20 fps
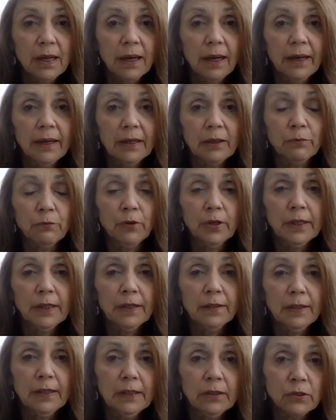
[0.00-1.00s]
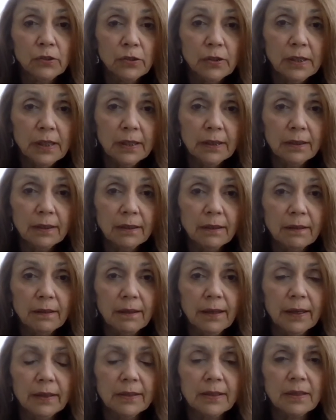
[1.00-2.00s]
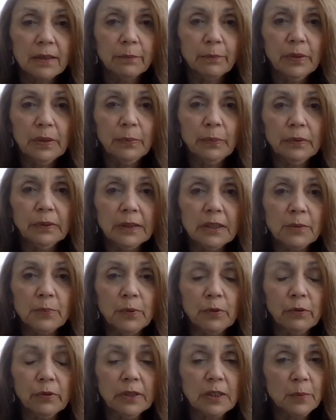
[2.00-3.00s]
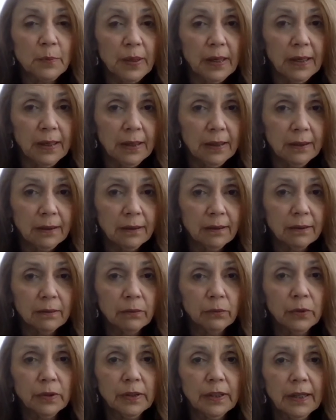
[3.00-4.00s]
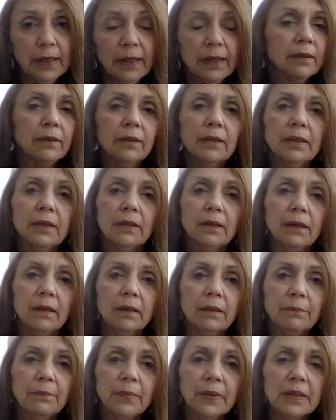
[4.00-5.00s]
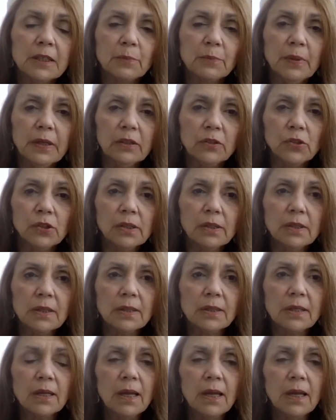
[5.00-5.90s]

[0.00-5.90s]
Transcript: I had read on the internet that some people experience pain when they had the expansions.